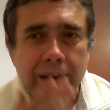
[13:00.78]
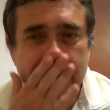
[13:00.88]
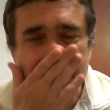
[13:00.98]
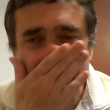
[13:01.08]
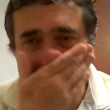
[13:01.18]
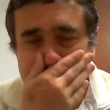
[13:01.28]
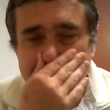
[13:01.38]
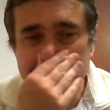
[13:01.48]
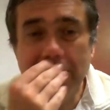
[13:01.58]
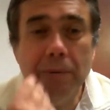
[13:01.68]

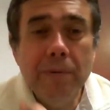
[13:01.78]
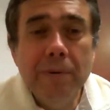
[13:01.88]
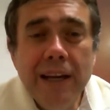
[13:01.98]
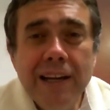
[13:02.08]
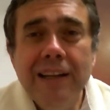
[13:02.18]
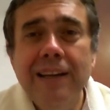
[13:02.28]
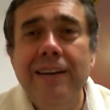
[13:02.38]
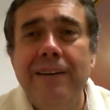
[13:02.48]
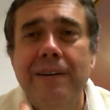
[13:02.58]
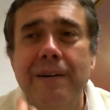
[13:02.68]
And I
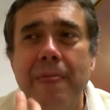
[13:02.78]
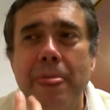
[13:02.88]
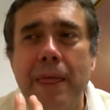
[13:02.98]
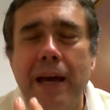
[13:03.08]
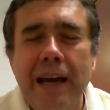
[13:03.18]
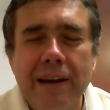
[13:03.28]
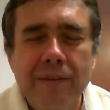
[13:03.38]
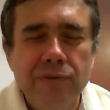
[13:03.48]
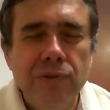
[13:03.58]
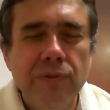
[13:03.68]
really
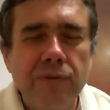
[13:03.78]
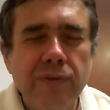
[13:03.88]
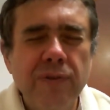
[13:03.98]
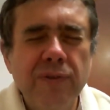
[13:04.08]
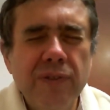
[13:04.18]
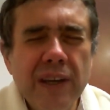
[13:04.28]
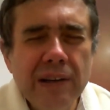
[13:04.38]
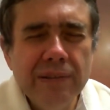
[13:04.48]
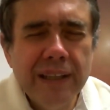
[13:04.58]
have to feel